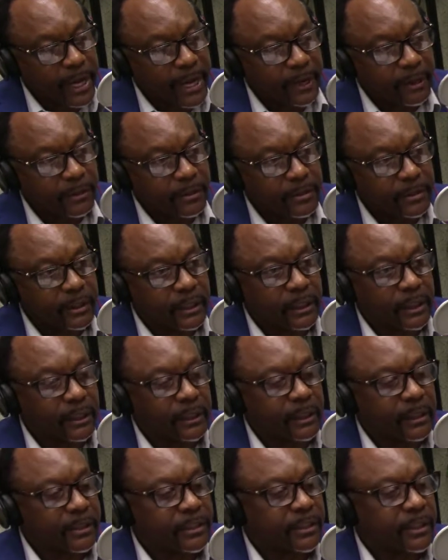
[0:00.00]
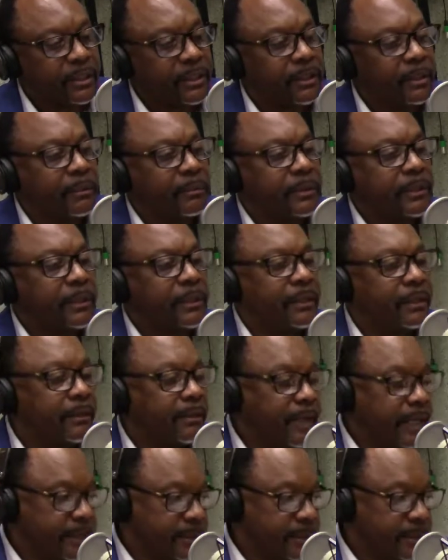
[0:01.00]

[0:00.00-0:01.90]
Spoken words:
house and she didn't know what to do.